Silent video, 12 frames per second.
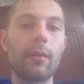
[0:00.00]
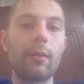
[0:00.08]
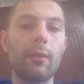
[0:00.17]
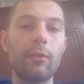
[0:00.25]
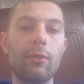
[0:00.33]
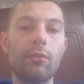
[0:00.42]

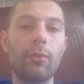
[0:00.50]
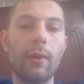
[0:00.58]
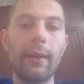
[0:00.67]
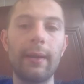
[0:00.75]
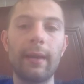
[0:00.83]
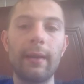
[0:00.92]
going to
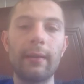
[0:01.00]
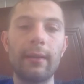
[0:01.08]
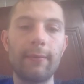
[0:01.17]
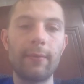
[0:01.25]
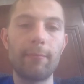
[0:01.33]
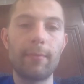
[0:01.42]
try a
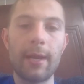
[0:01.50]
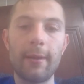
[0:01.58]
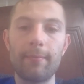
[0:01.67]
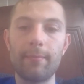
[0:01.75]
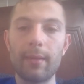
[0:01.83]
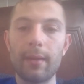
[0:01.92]
different
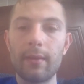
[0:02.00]
PAM,